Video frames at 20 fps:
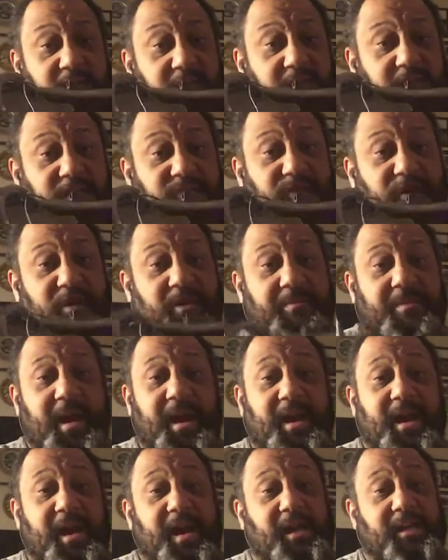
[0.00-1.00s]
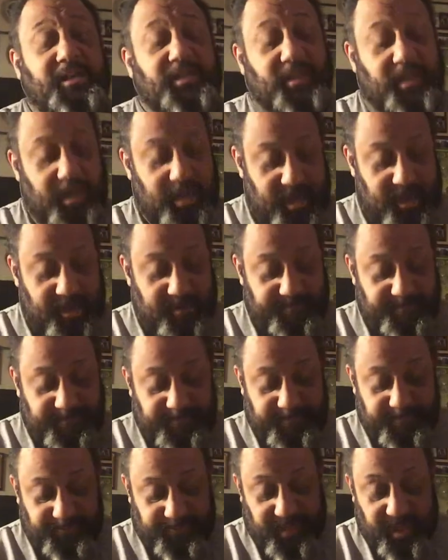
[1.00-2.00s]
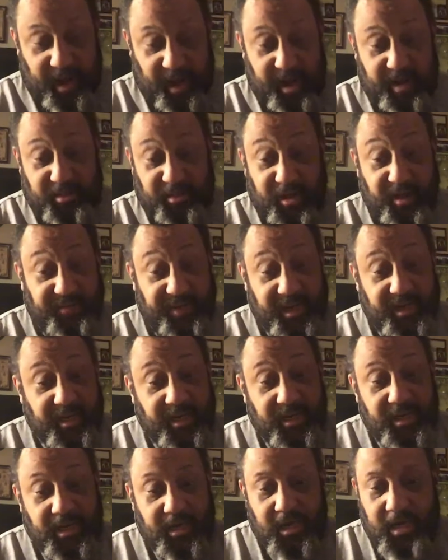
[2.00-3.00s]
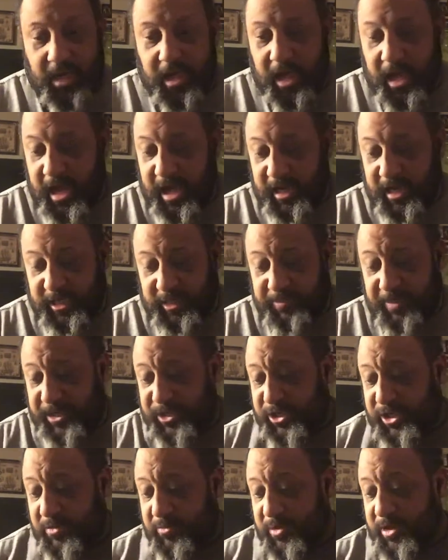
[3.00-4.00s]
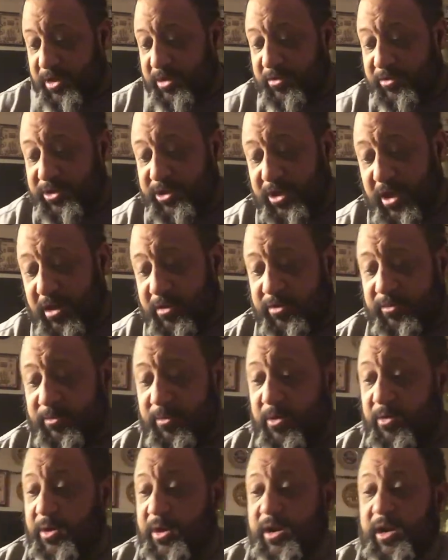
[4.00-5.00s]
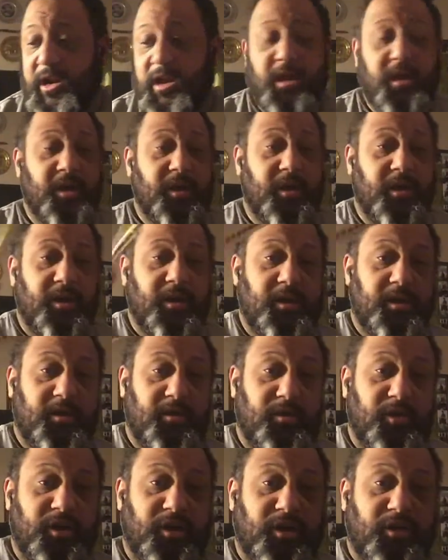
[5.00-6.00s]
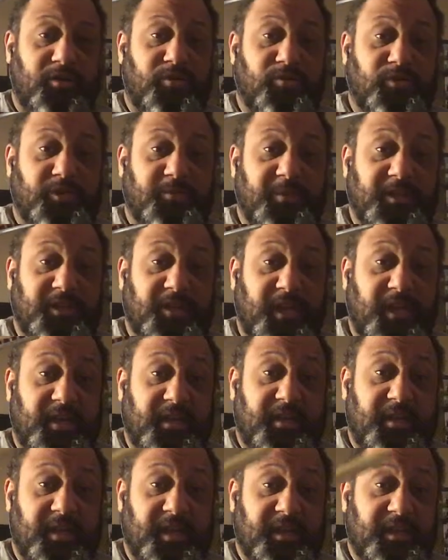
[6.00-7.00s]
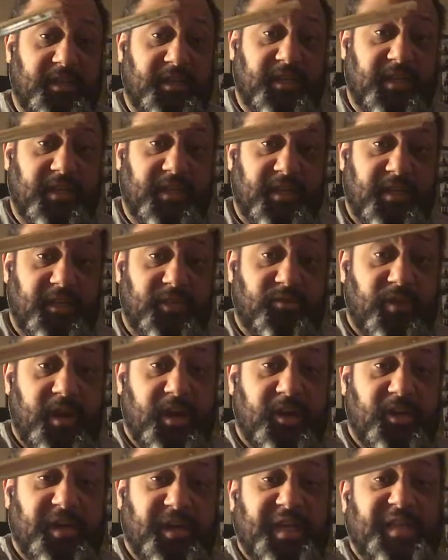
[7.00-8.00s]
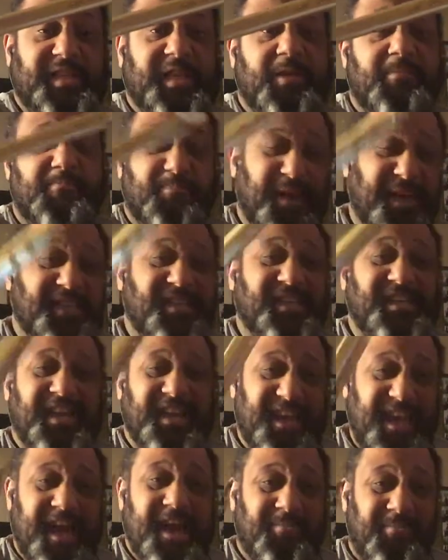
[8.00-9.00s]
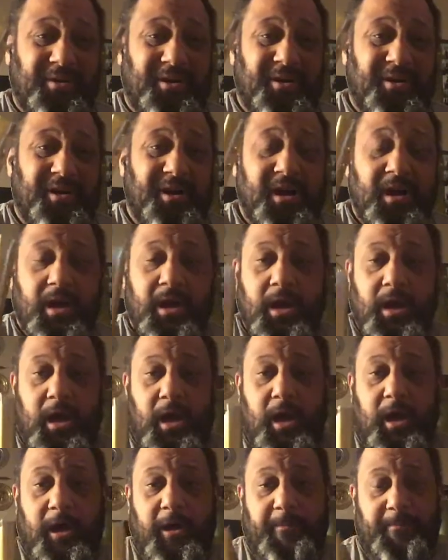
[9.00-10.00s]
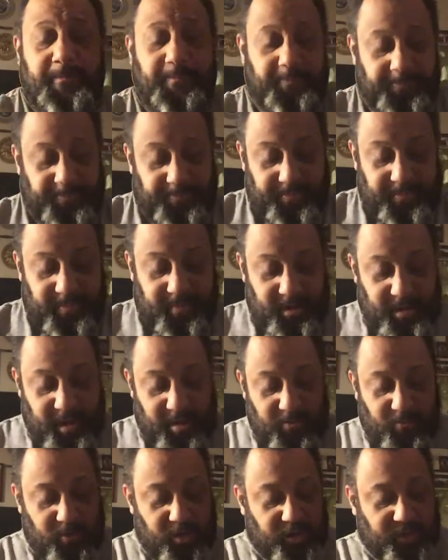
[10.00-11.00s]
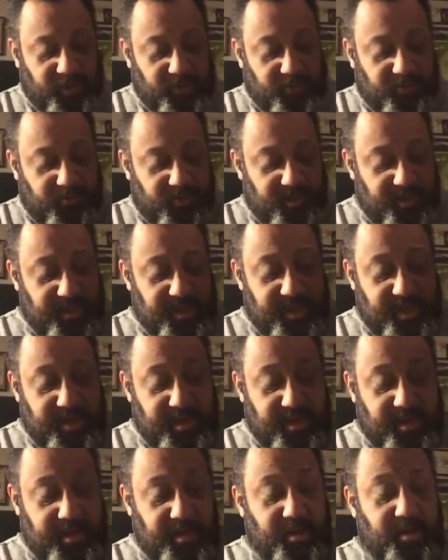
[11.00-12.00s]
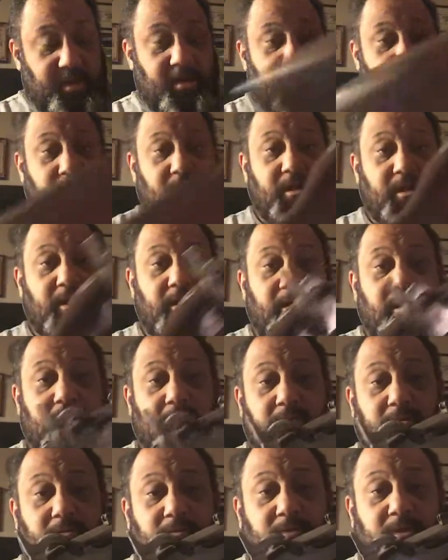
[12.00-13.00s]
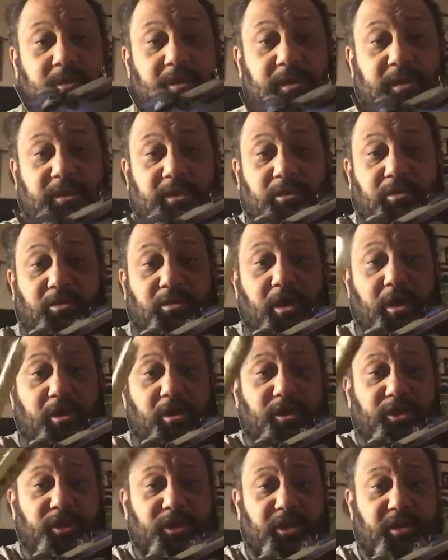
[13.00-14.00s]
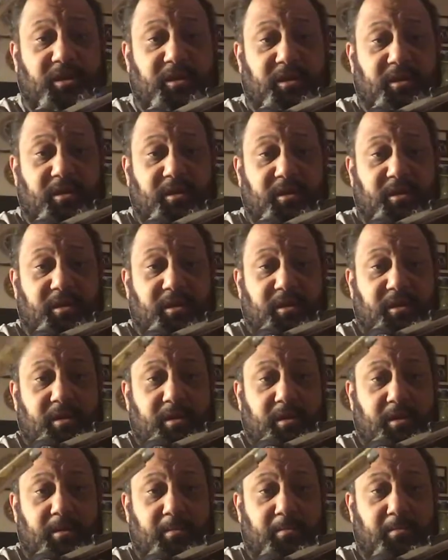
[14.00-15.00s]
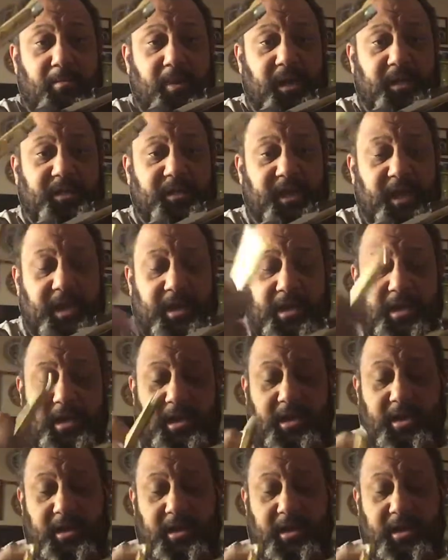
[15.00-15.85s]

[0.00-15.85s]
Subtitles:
is very badass. I love it, especially when you start throwing little accoutrements like this. This right here is a musket capper. It works with these larger musket.